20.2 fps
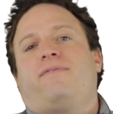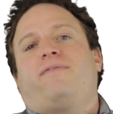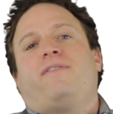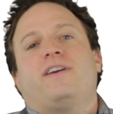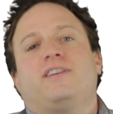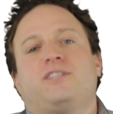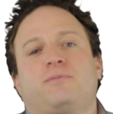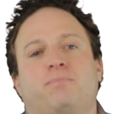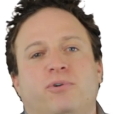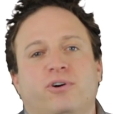
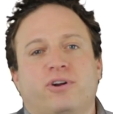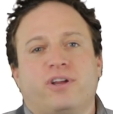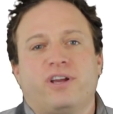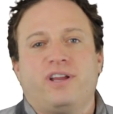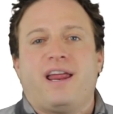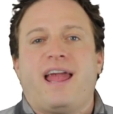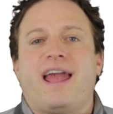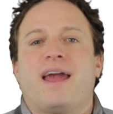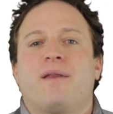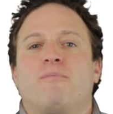
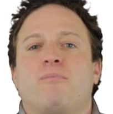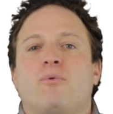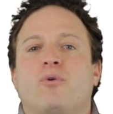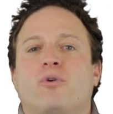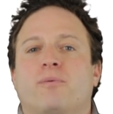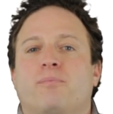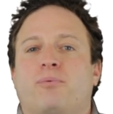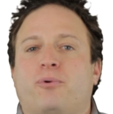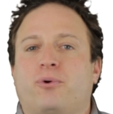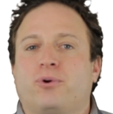Facebooking, and
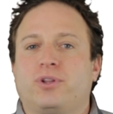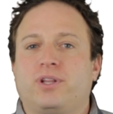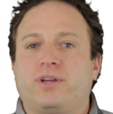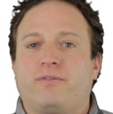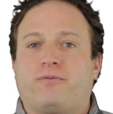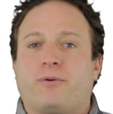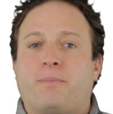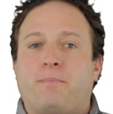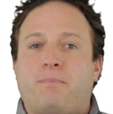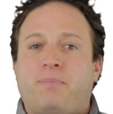more
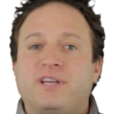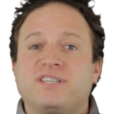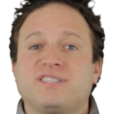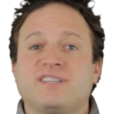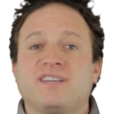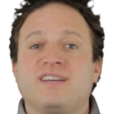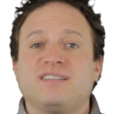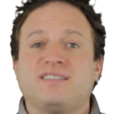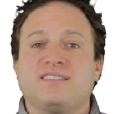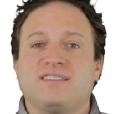importantly for
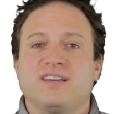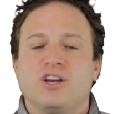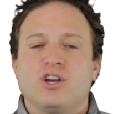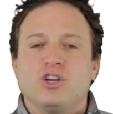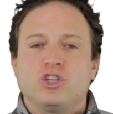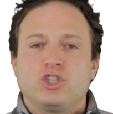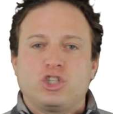business,